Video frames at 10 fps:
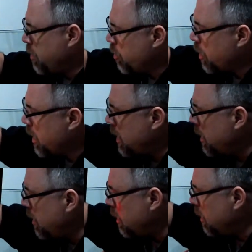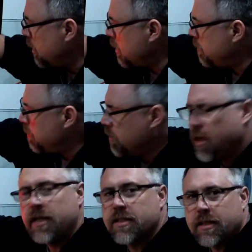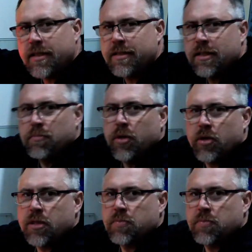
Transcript: you're going to get nice, easy millions